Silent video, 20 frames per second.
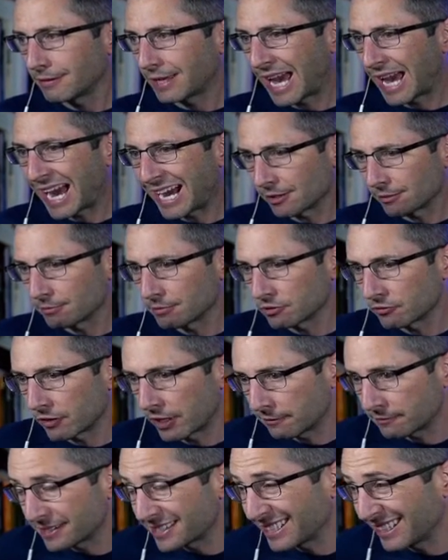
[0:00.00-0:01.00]
atoms, right,
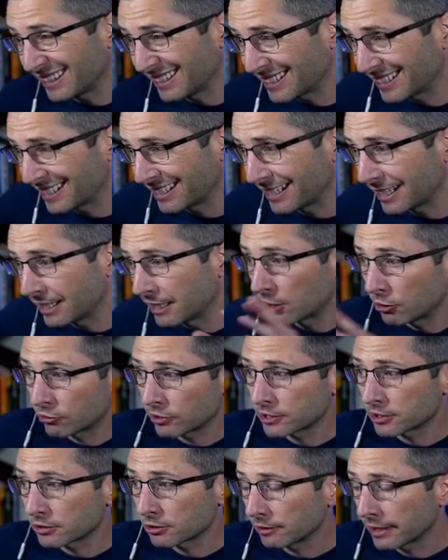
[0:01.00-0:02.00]
of silicon in a
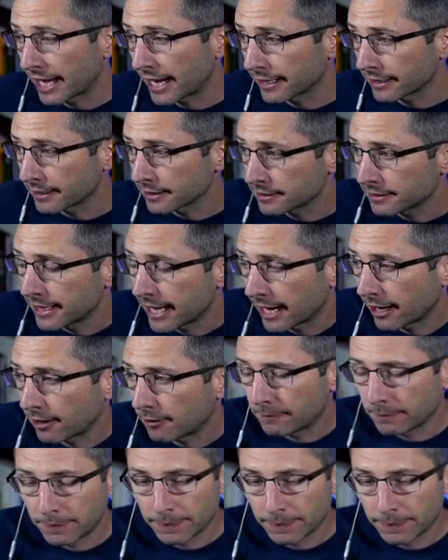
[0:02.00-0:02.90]
crystal lattice. Now,